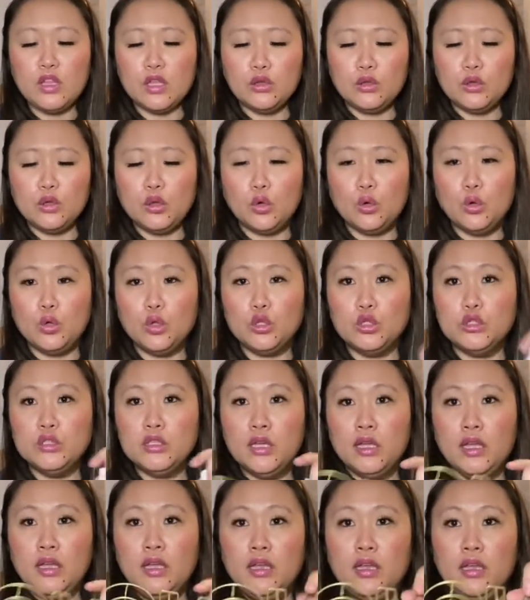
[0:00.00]
gold
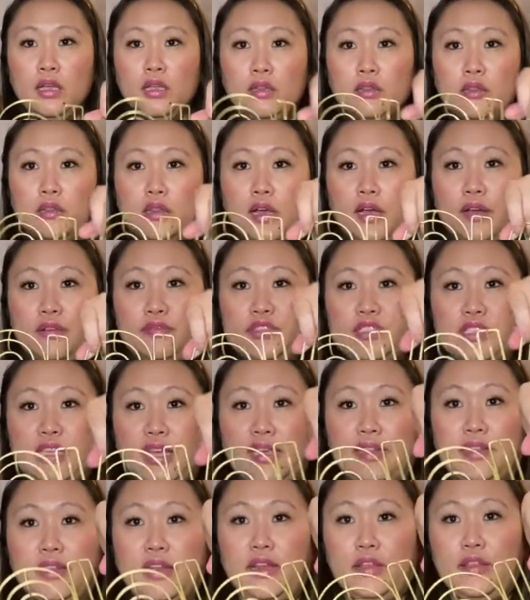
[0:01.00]
love
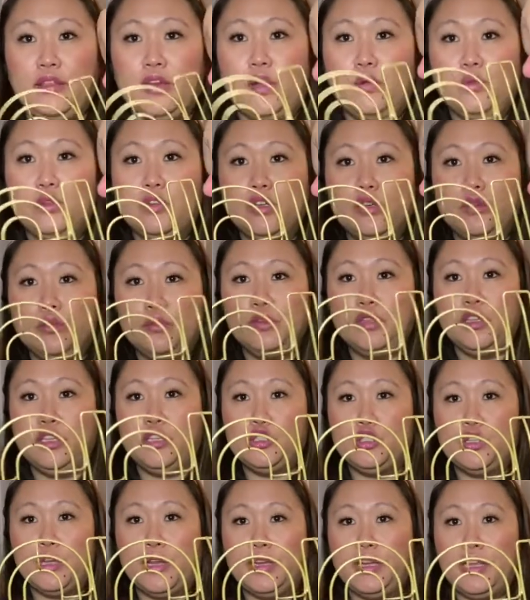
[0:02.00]
sign that I thought would look really
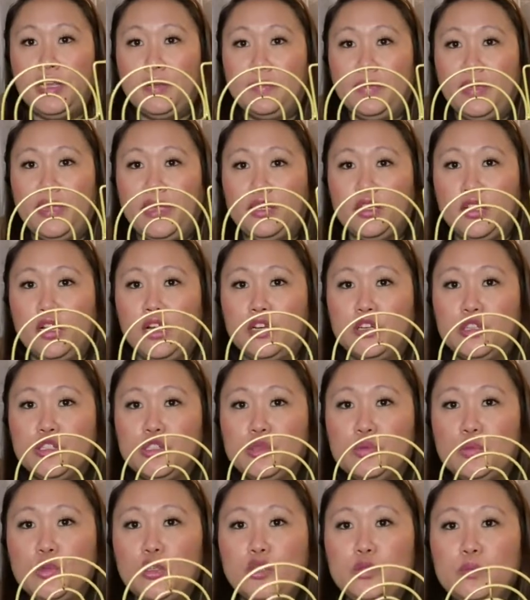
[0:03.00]
trendy in my
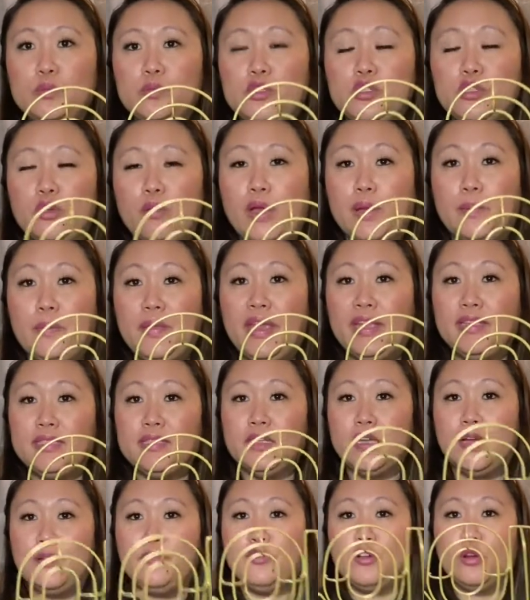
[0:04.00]
daughter's room. So I picked
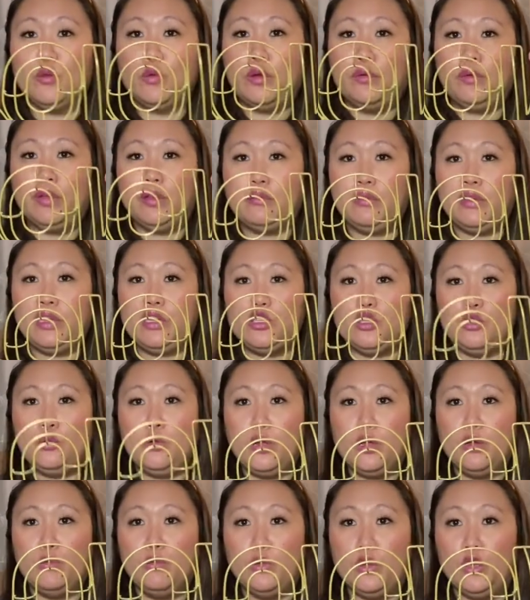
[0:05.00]
it up for when we redo
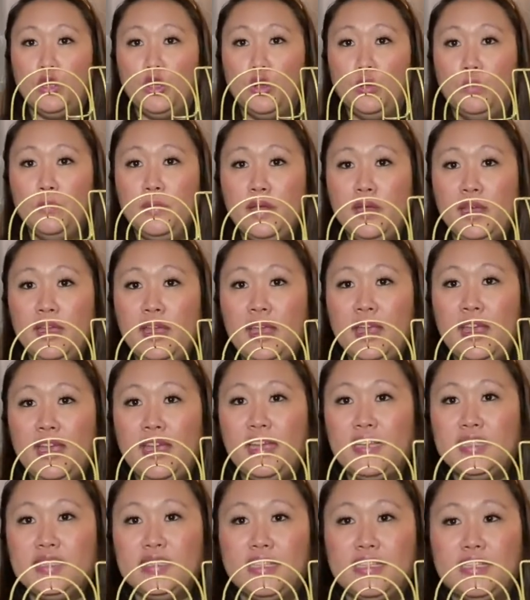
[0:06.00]
her room.
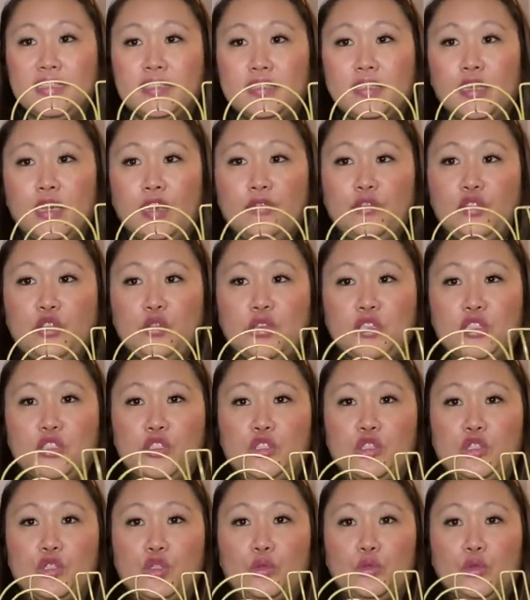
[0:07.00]
It says love, you can
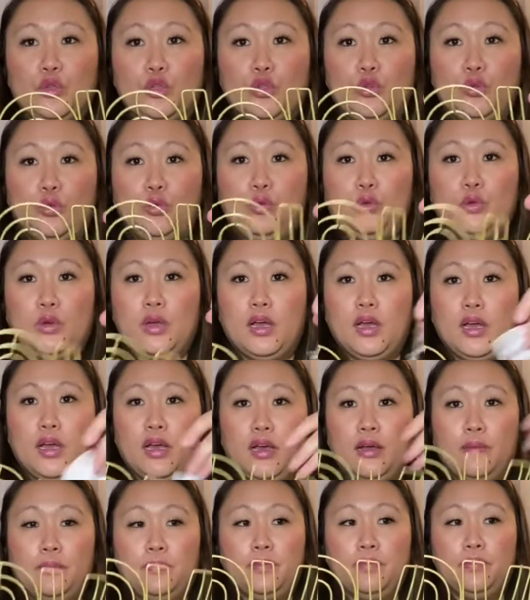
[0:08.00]
screw
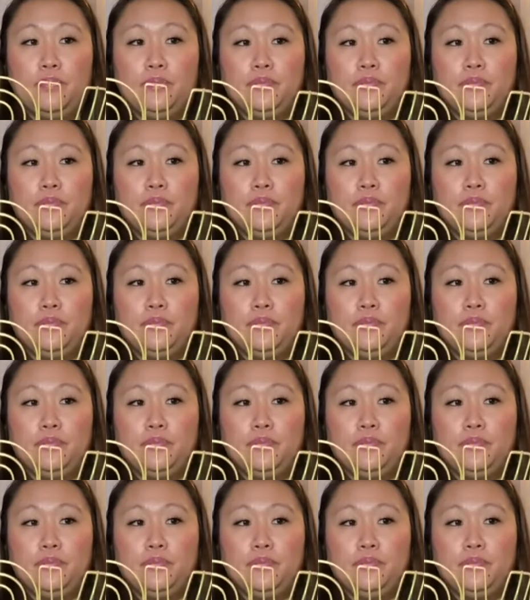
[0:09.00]
um,